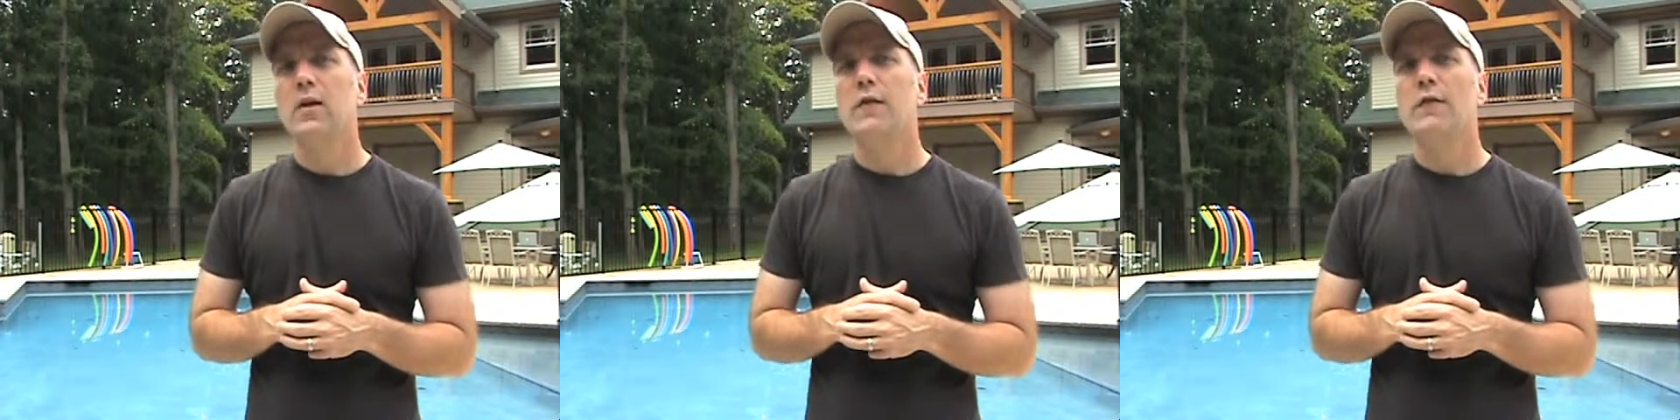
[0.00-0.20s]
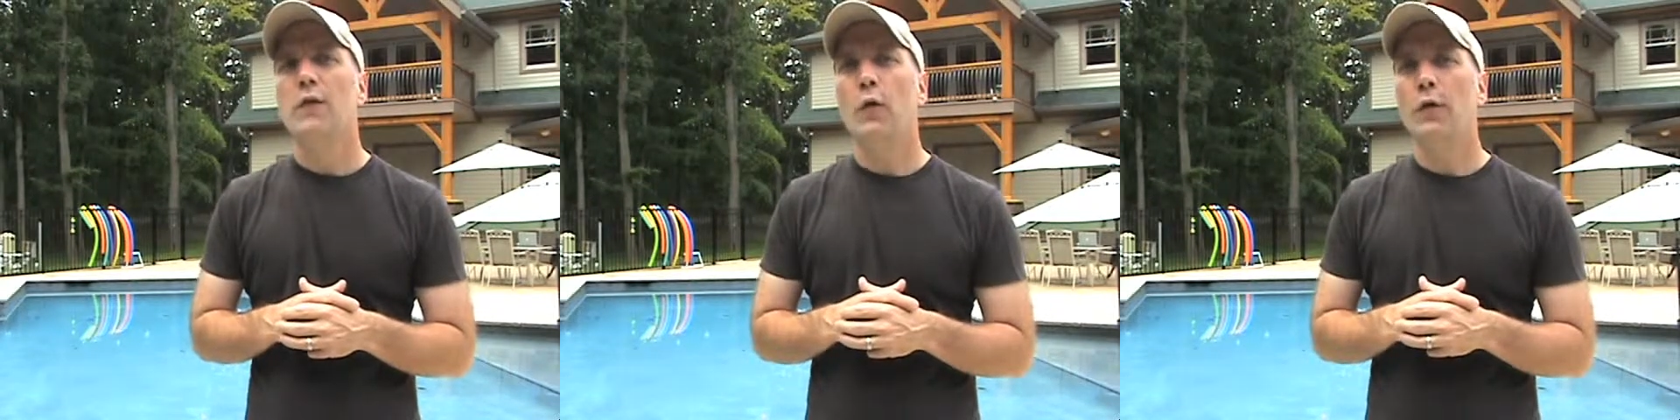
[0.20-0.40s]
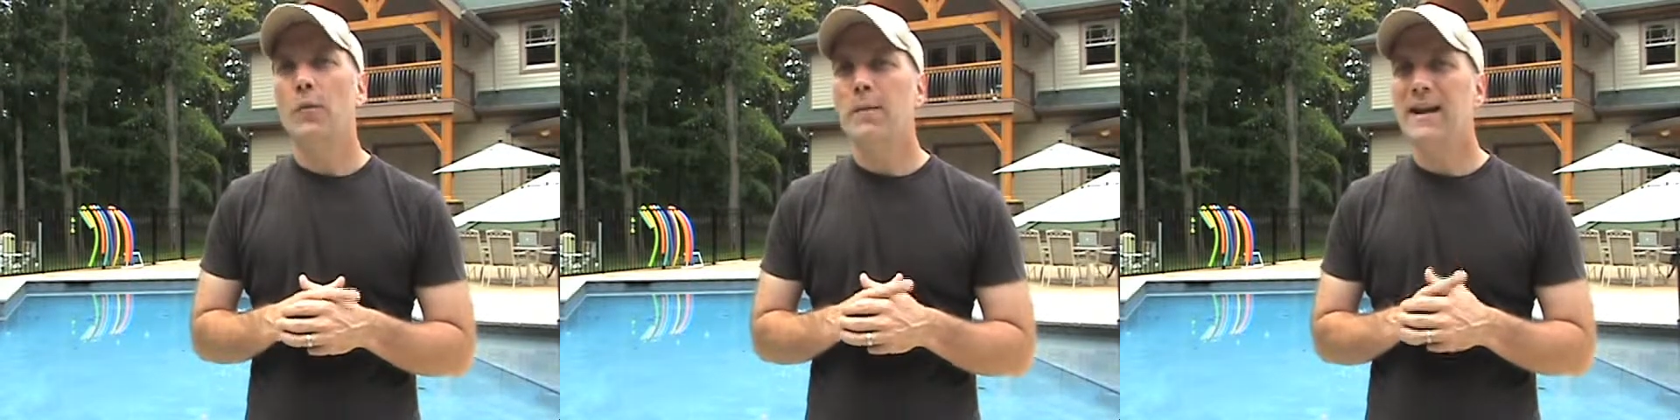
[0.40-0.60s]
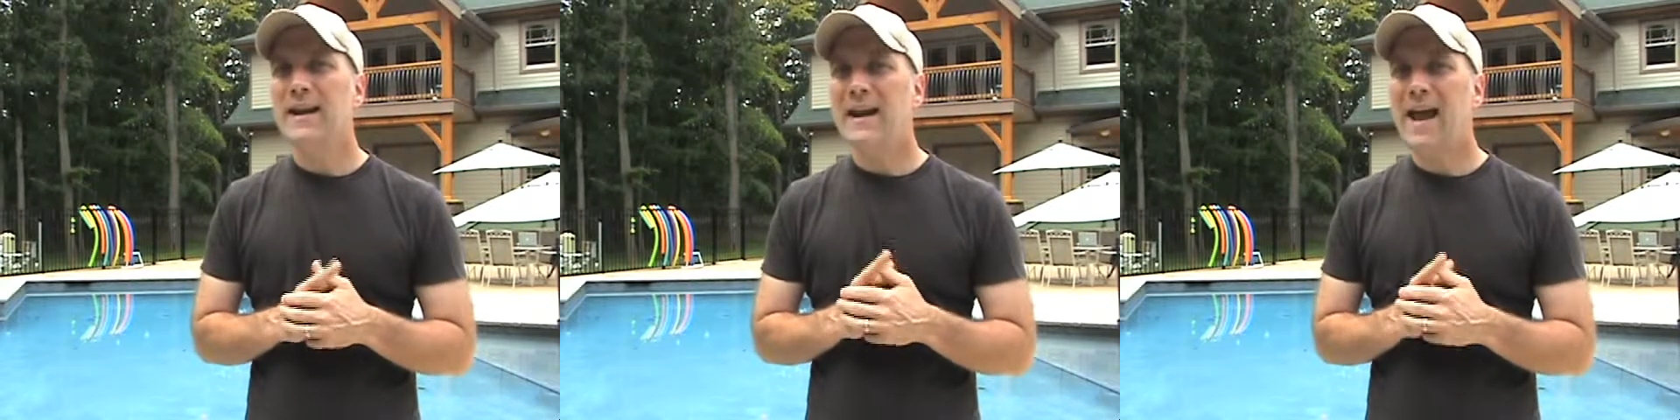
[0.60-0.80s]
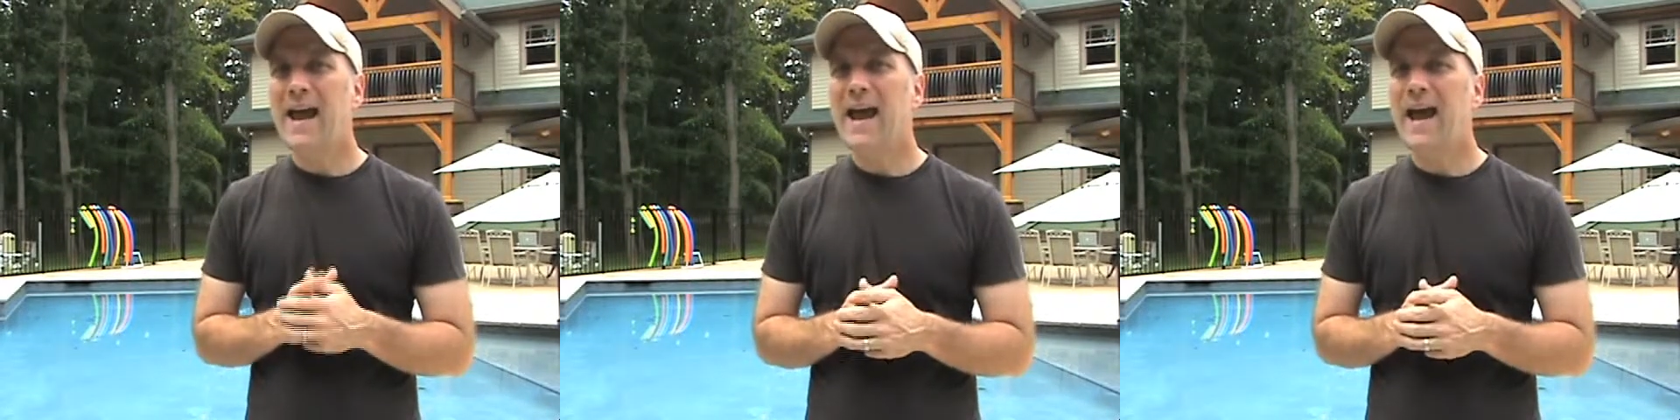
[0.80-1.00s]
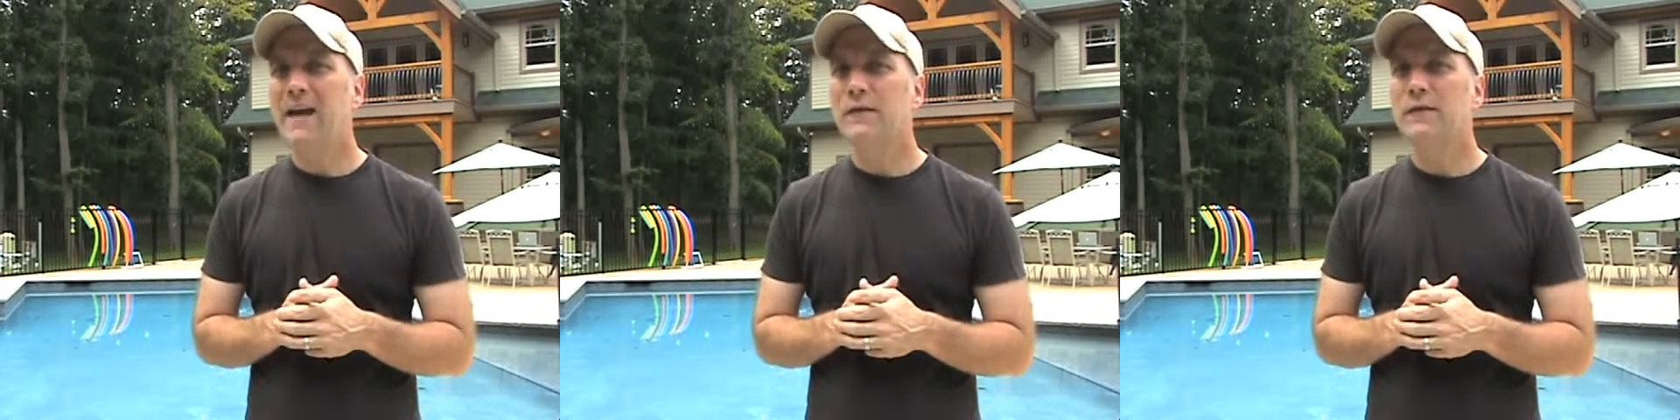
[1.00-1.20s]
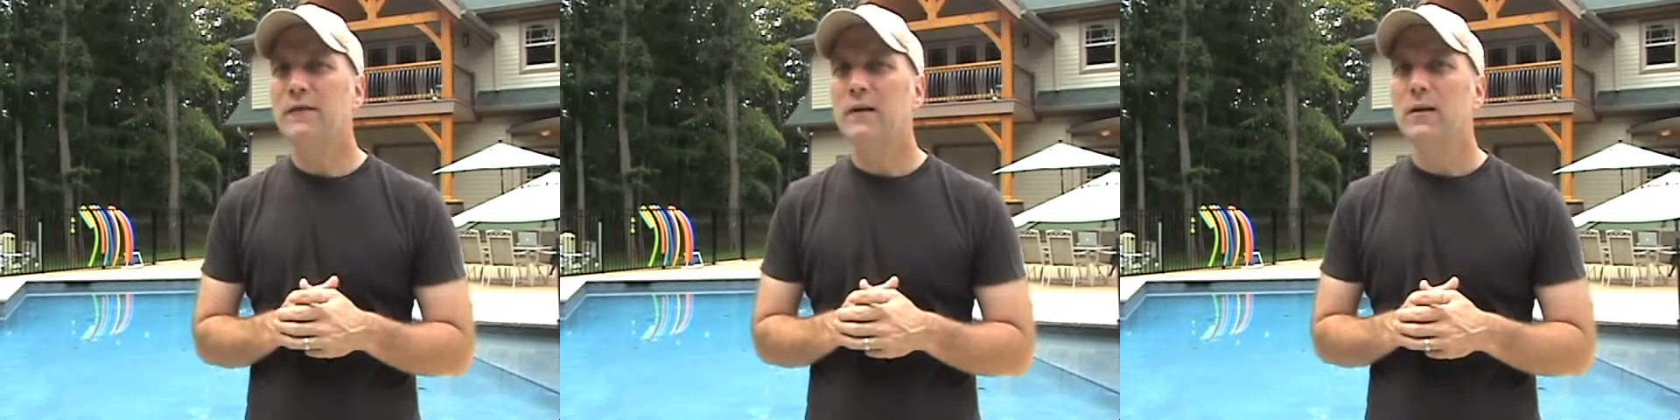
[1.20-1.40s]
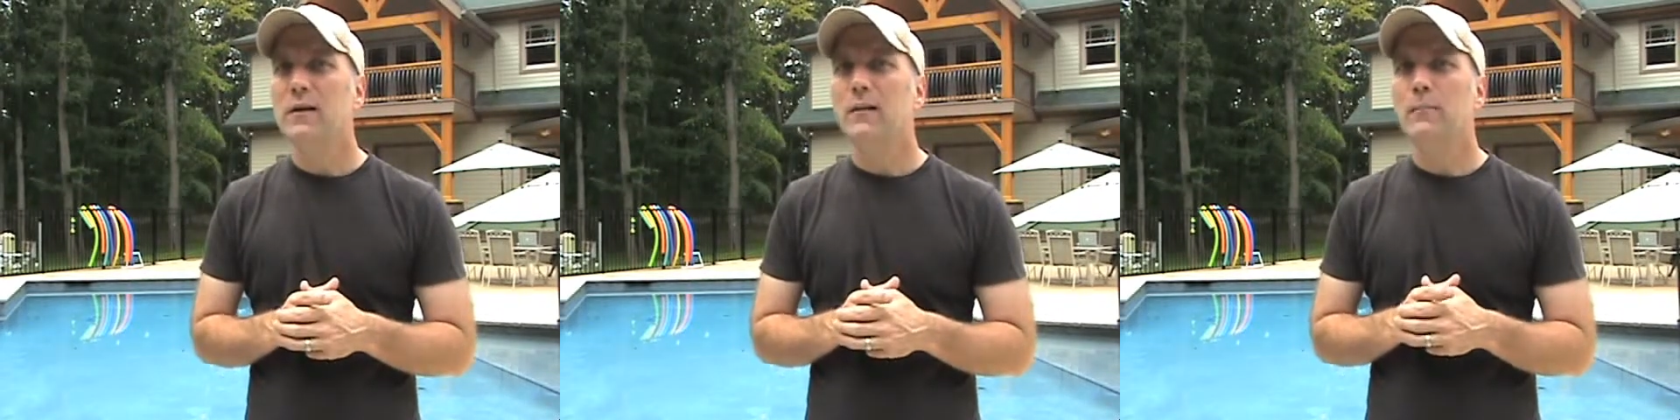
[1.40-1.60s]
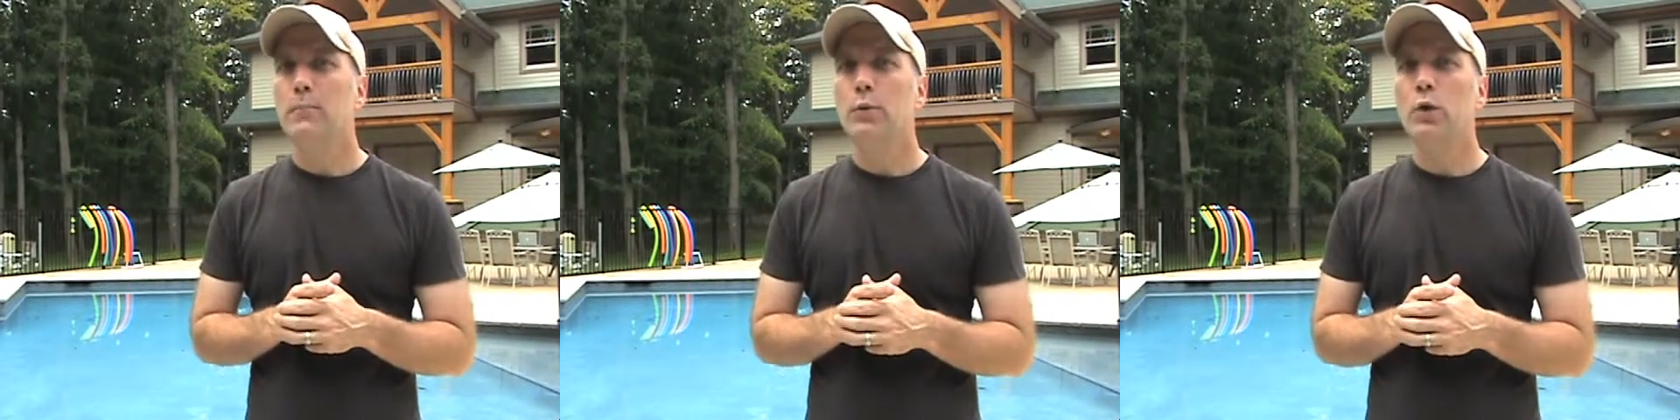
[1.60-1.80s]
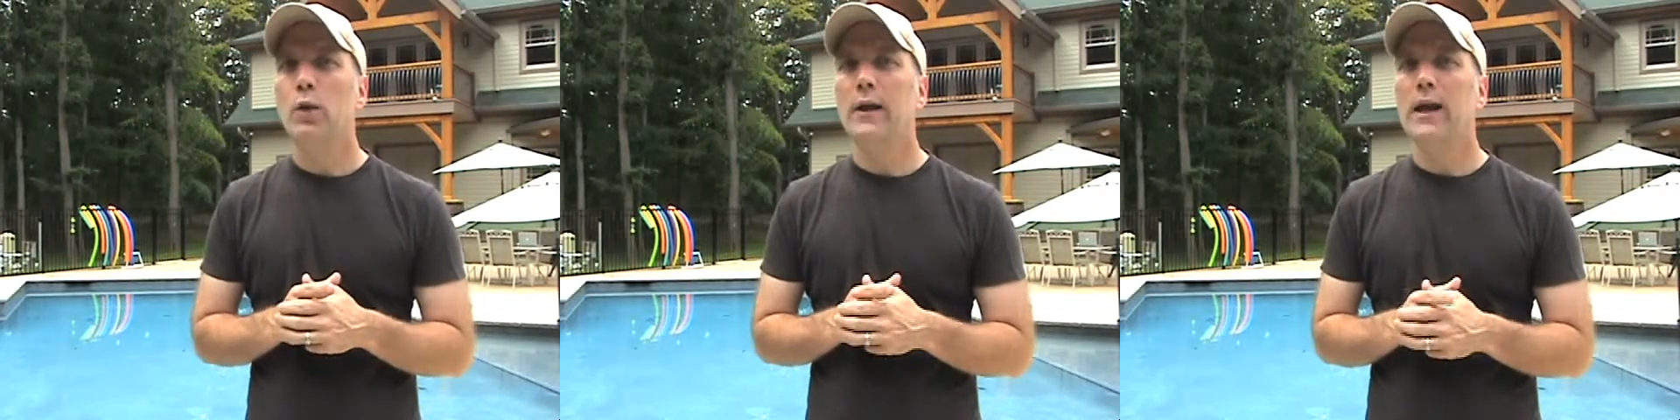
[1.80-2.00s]
Fold the bead in half,
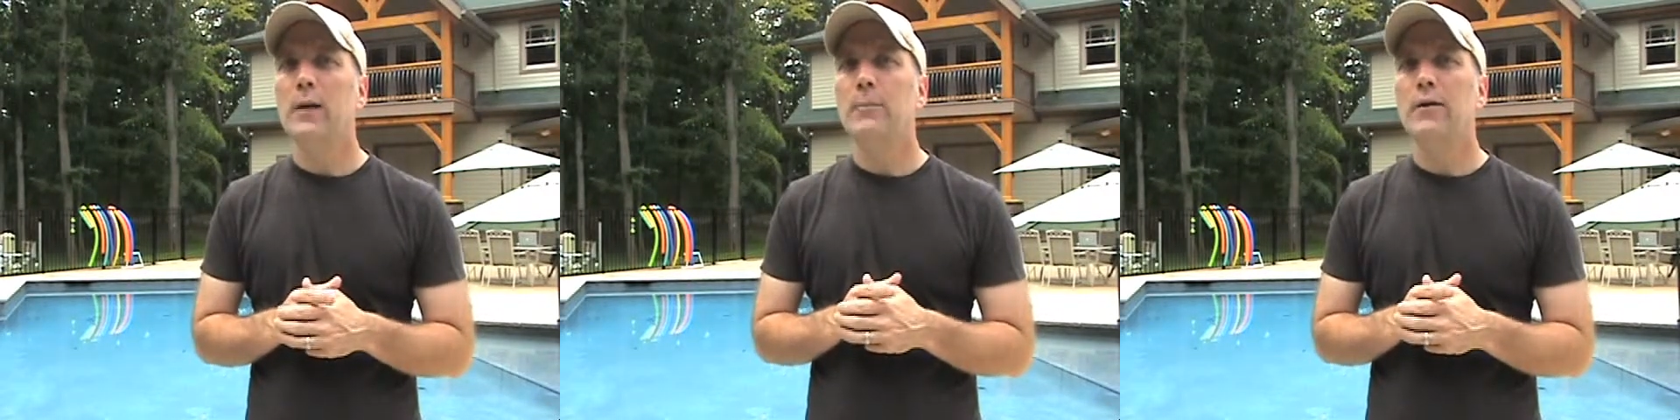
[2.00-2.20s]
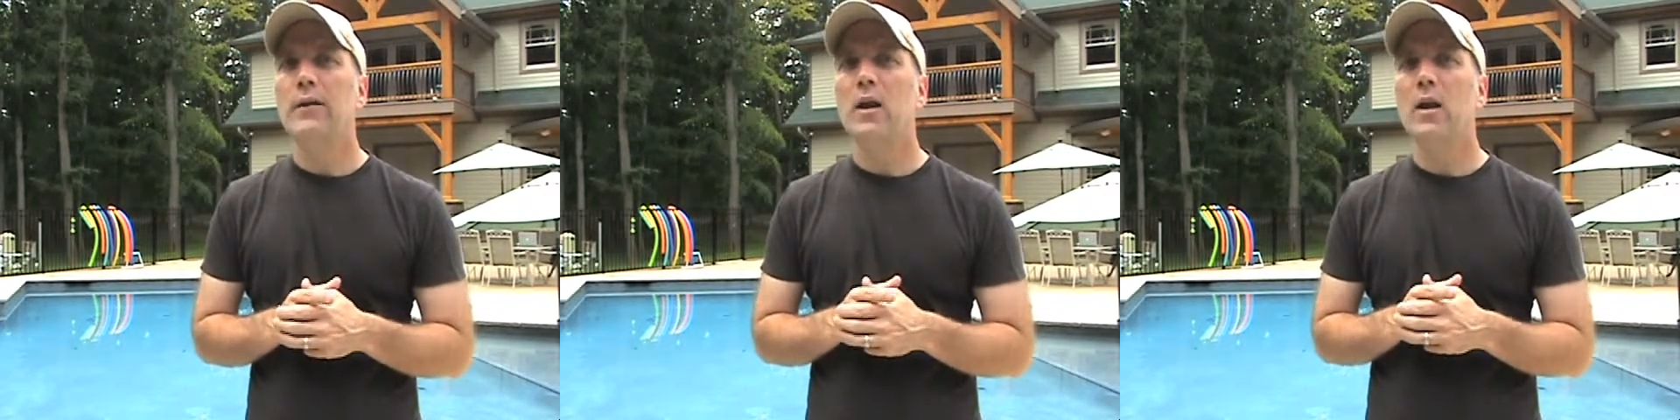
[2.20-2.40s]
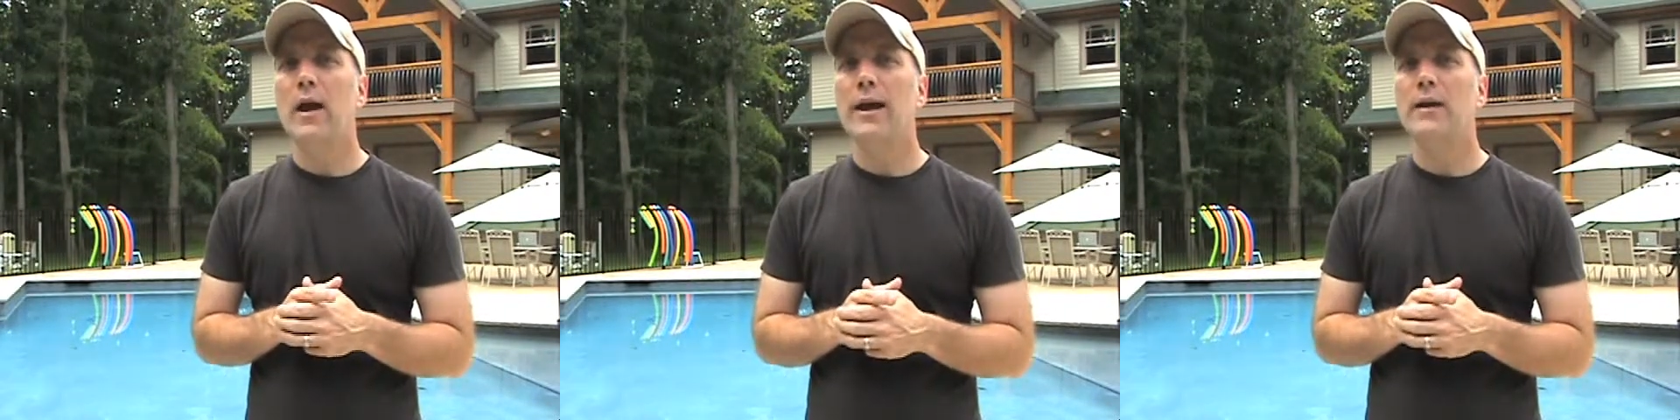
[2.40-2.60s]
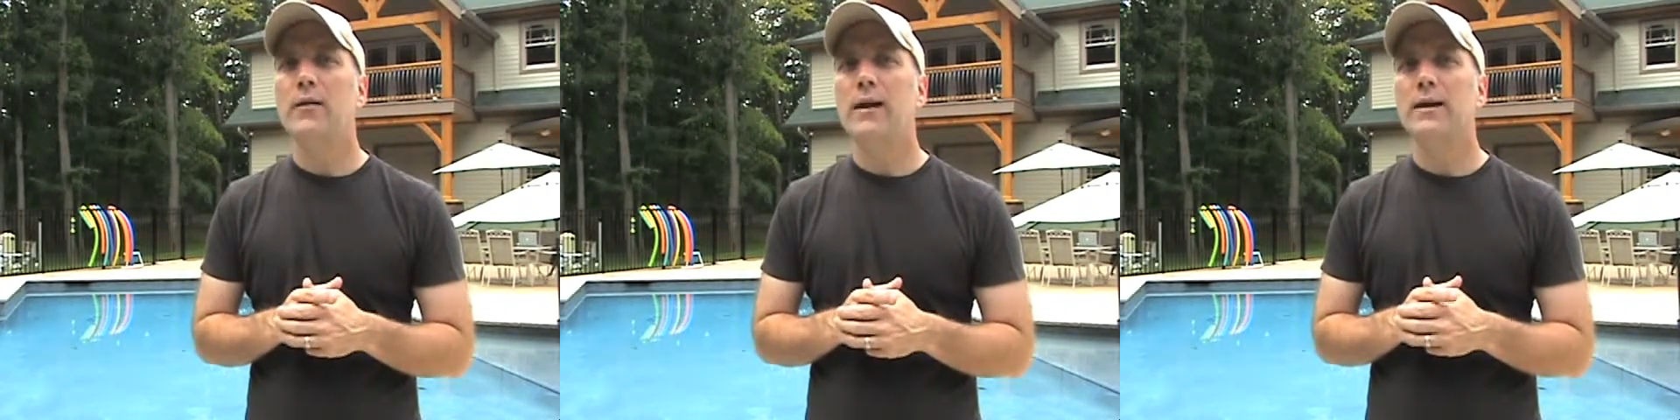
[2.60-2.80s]
pulling up on the liner,